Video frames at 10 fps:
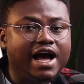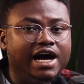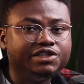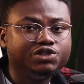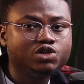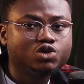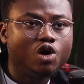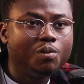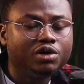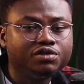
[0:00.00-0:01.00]
and they just
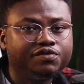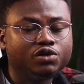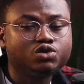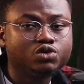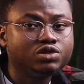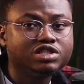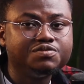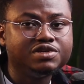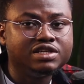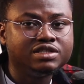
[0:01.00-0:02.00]
come on for
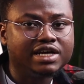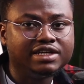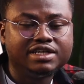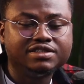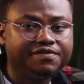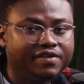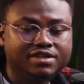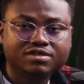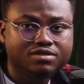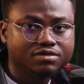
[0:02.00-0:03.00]
2-3 minutes and then the
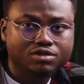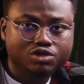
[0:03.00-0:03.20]
fans